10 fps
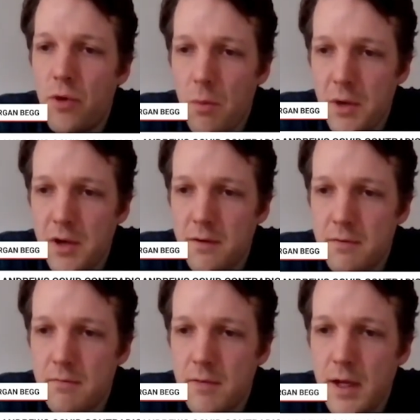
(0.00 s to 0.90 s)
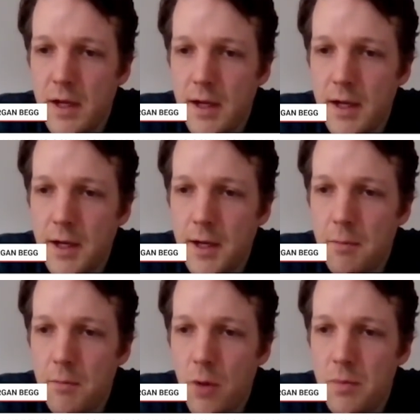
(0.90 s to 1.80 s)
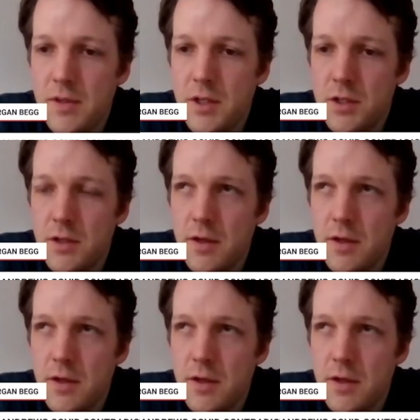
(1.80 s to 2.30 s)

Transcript: prominent opposition.